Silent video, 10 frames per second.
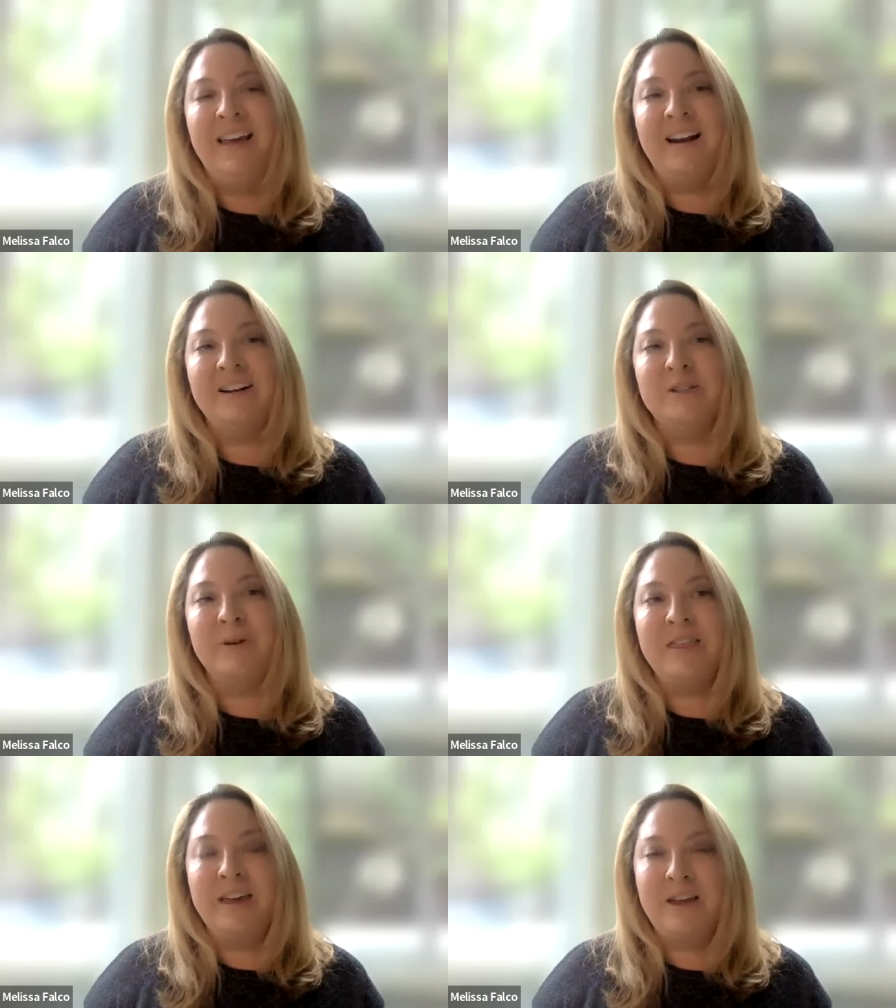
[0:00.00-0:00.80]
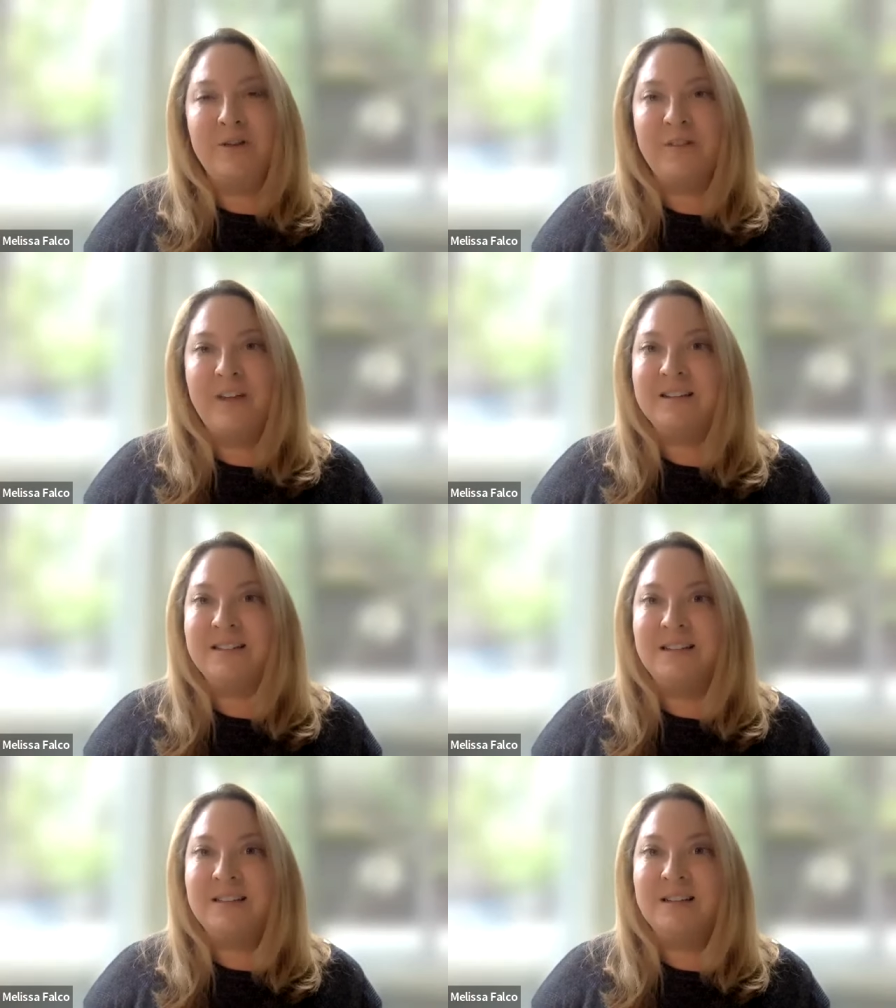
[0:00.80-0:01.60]
And I just want to thank you for that,
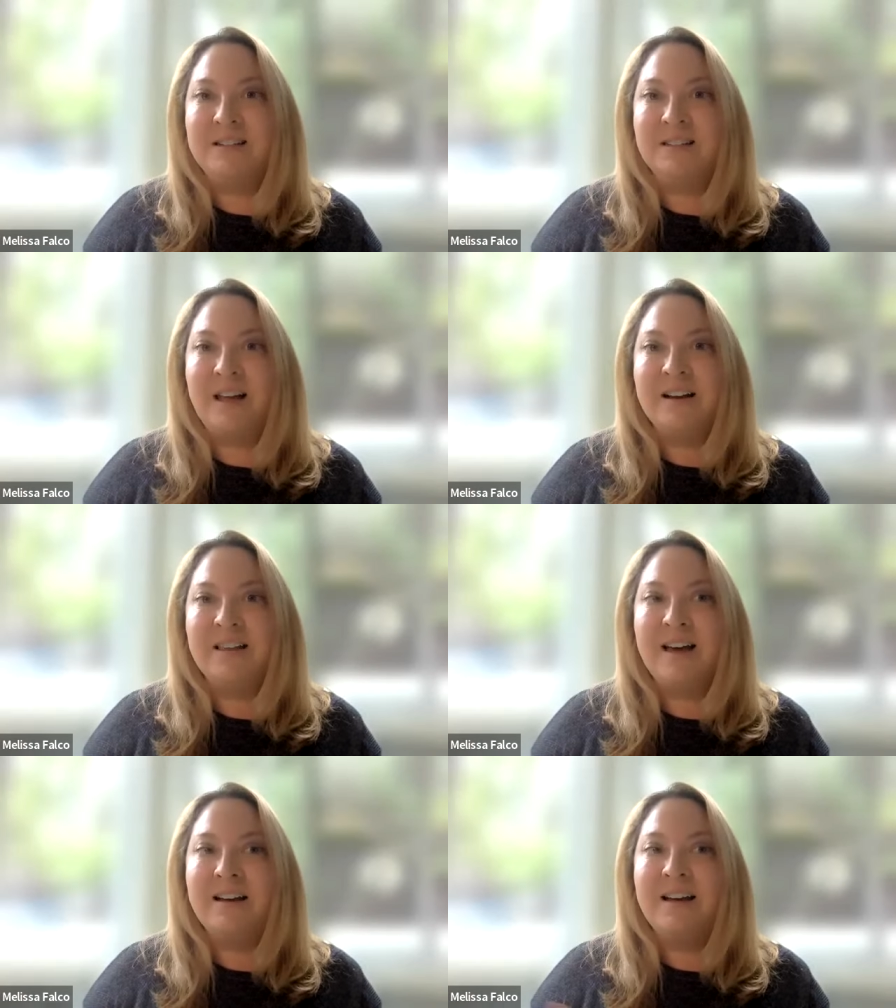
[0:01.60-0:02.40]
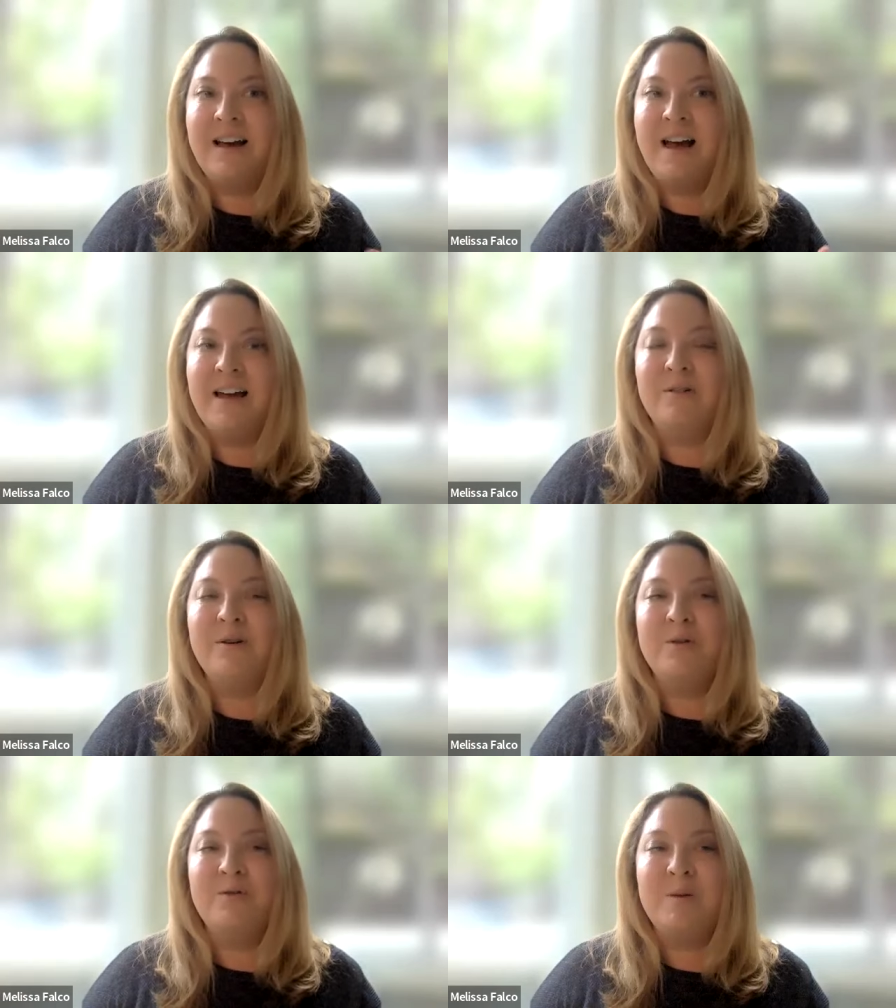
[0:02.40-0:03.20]
Stacey, because a lot of that, I don't
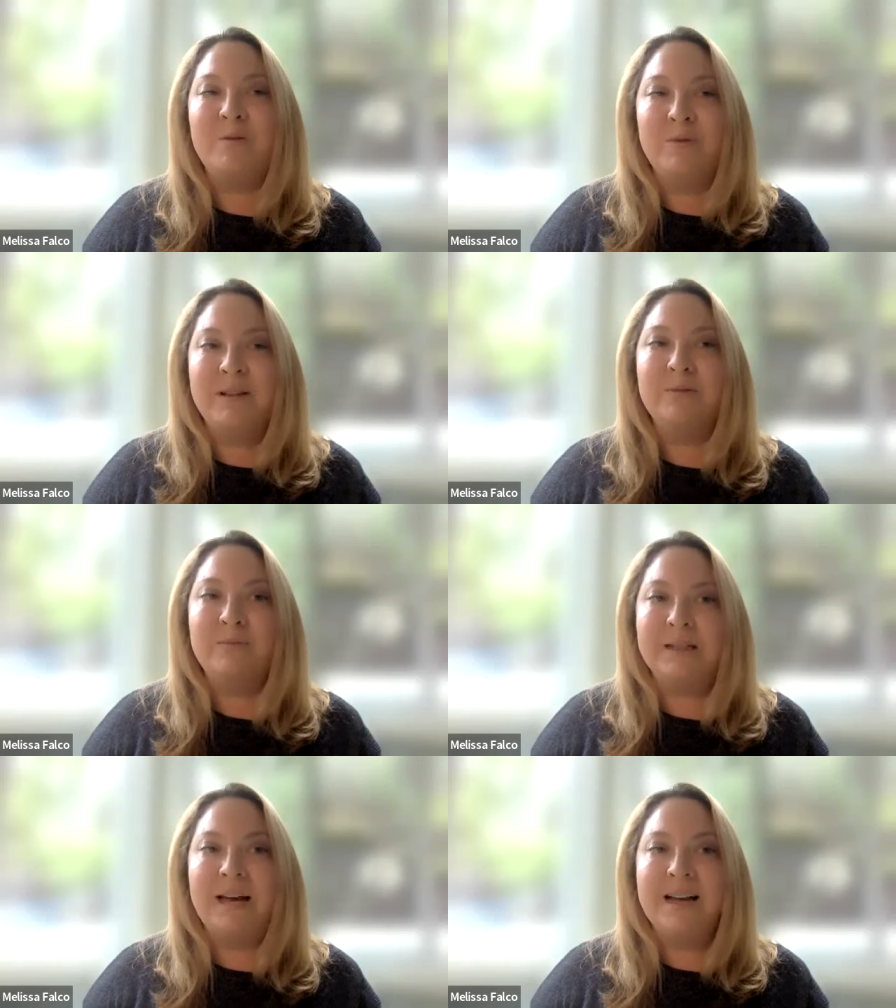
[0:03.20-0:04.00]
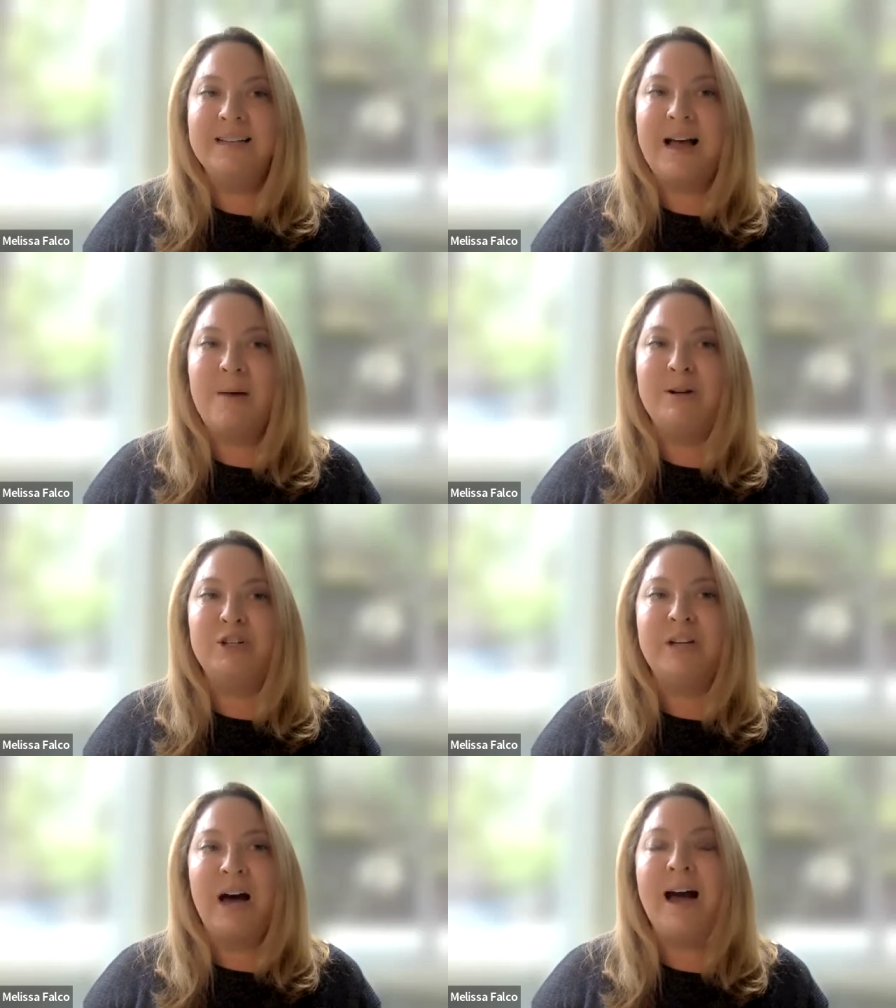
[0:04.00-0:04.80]
know if people really realize how
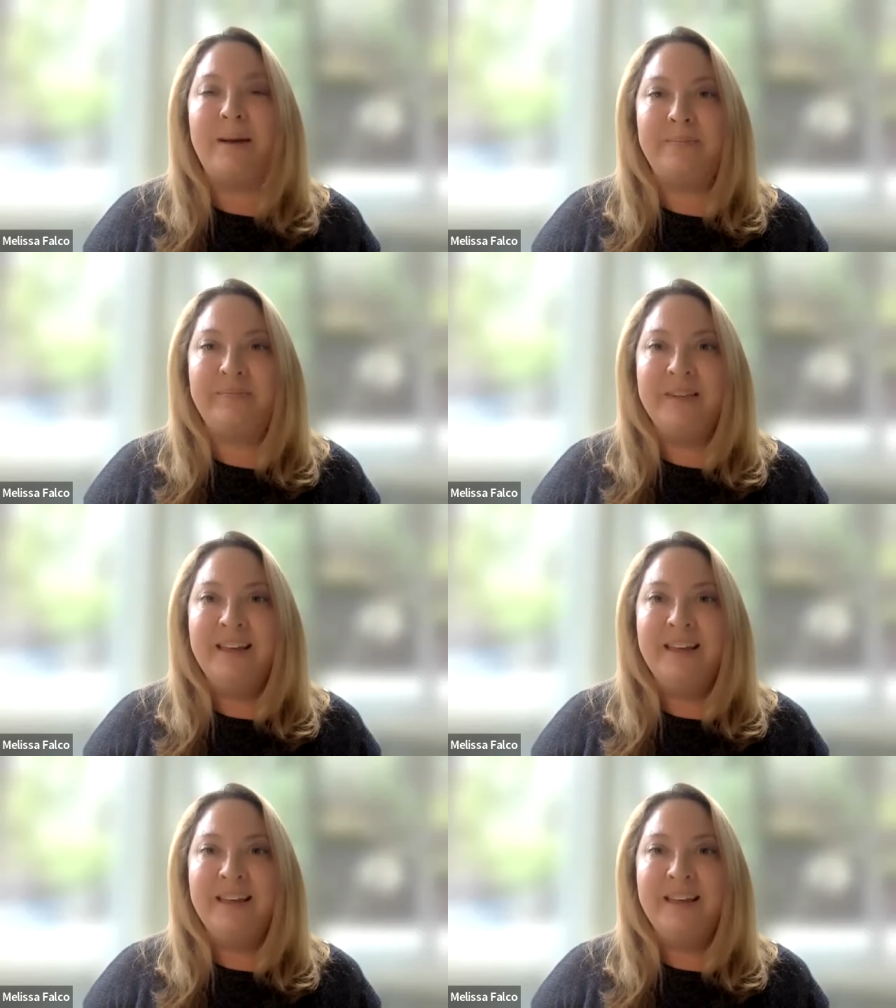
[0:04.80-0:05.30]
much time